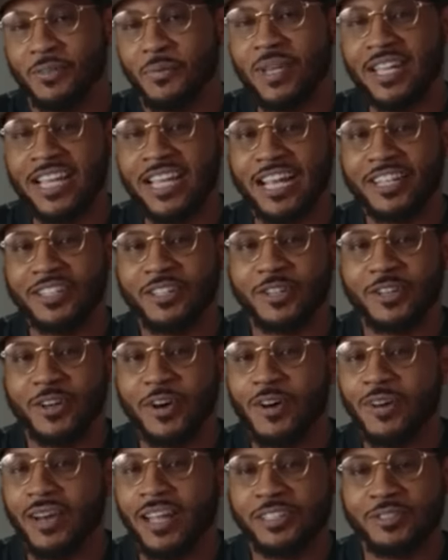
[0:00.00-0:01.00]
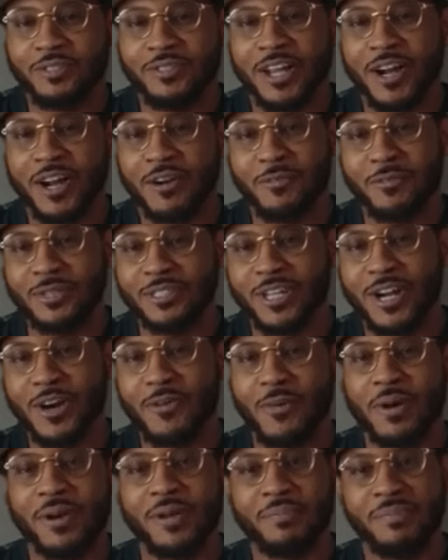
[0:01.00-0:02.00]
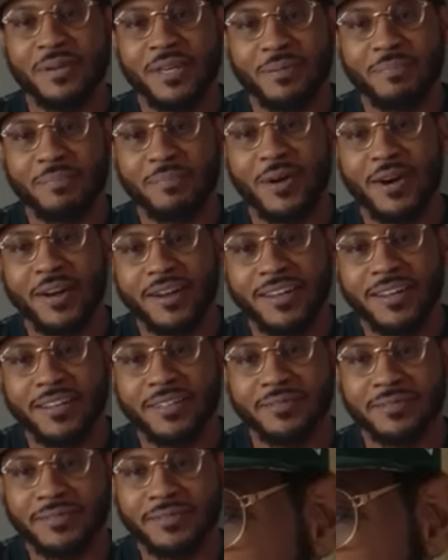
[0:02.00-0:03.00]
we got the call like, do y'all, would y'all want to be a part of